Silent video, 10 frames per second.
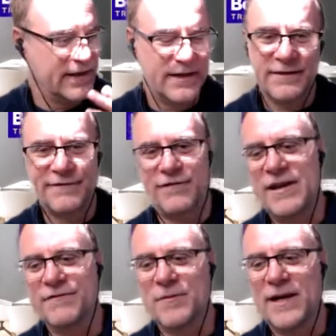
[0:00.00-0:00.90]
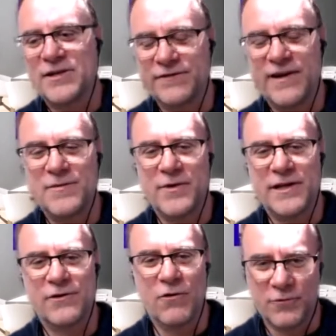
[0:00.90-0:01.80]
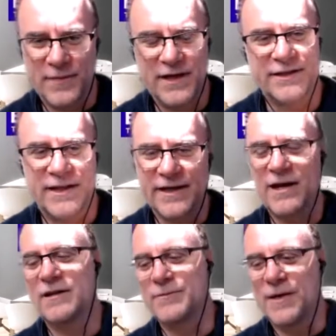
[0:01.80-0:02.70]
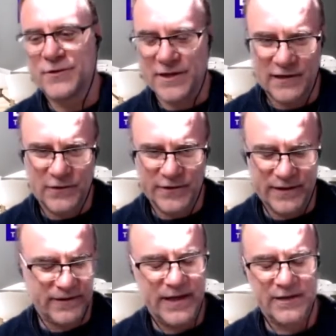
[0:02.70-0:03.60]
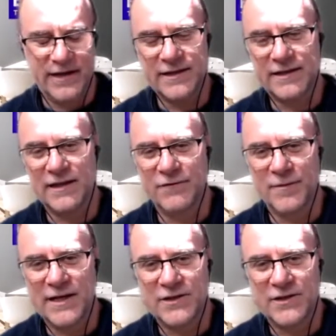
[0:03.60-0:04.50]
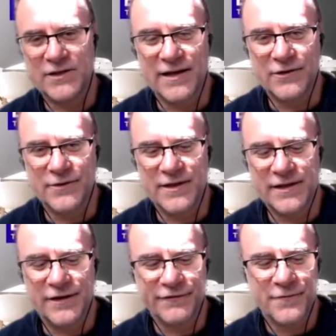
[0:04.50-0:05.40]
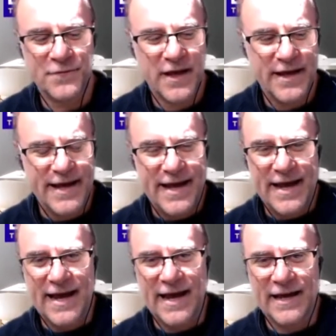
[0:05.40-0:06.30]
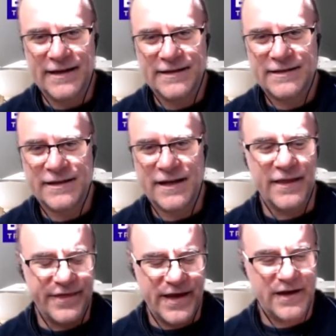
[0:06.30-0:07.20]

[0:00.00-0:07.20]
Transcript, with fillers: Free information. If anybody called me, I'd say, Go to the website, look at there, there's the information on how to do it yourself. And then